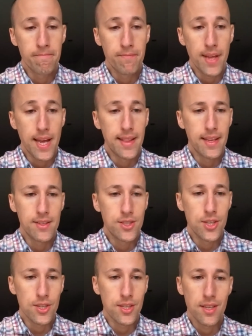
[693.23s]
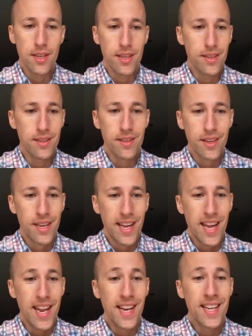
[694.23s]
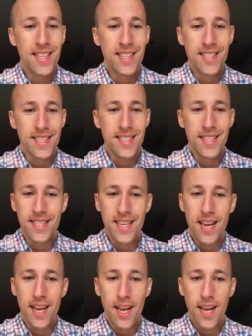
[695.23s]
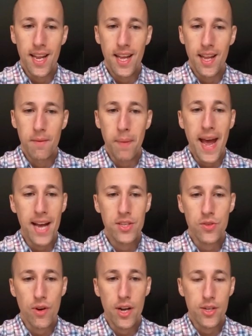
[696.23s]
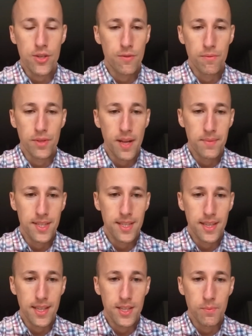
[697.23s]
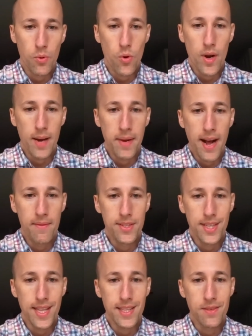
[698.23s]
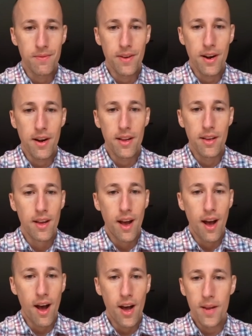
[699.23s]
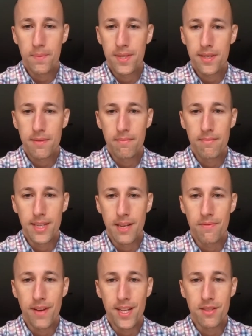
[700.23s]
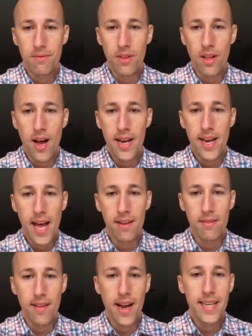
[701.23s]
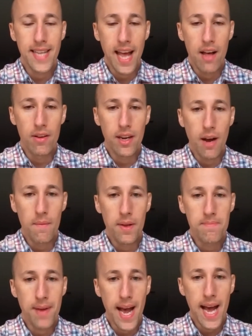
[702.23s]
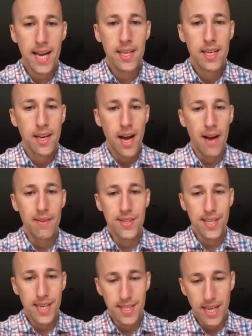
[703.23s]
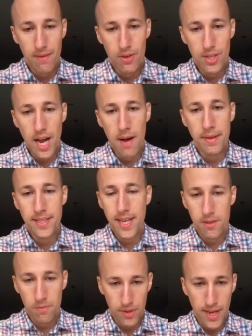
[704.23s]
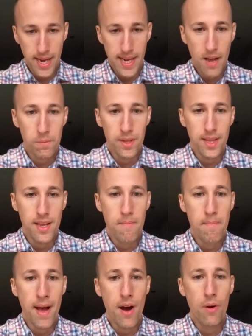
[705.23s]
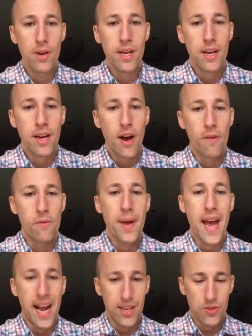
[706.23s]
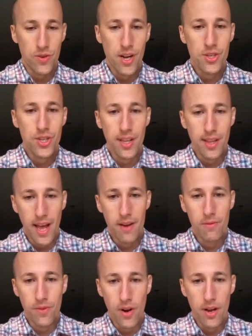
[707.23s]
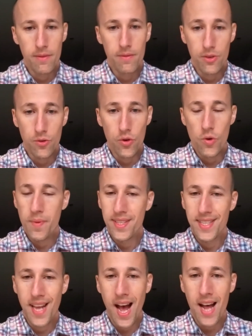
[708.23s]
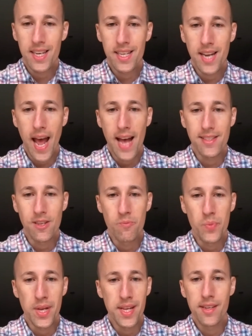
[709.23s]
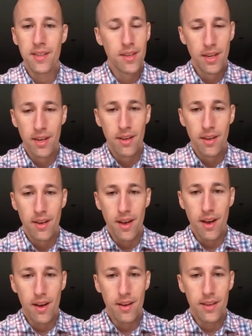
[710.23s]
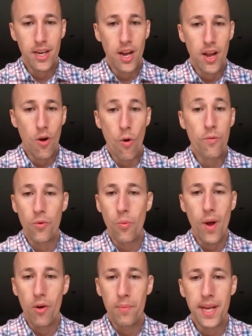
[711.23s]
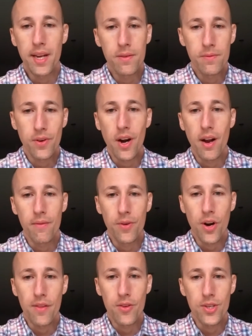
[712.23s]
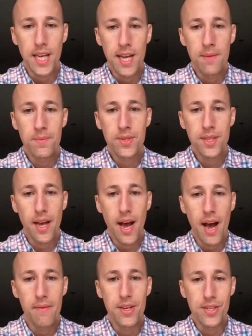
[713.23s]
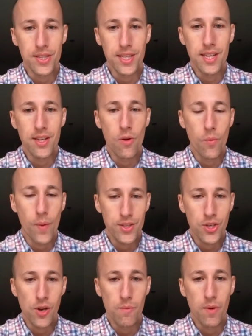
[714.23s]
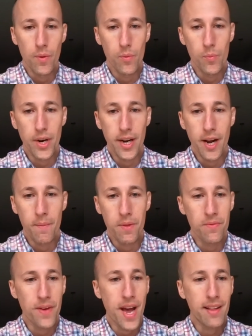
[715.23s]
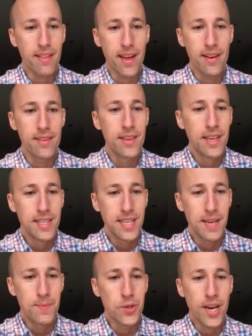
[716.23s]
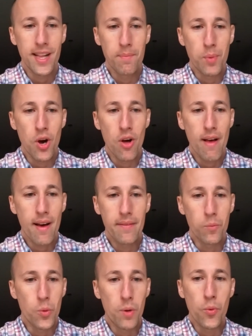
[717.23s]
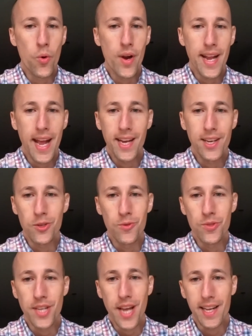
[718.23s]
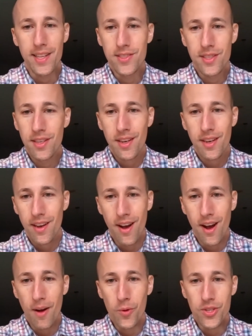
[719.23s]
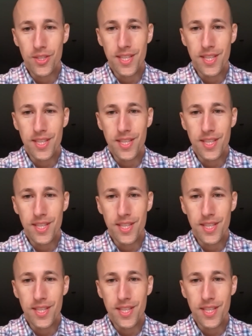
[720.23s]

that just the inconsistency in pass rush from Clemson to this point. I mean, obviously that's a very hyped defensive line, had a lot of talent coming back. Obviously Xavier Thomas hasn't played yet, but the amount of pass rush that front group has gotten hasn't been overwhelming for other teams. Obviously, Wes Goodwin will bring up the fact that teams are getting the ball out in 1.82 seconds, which is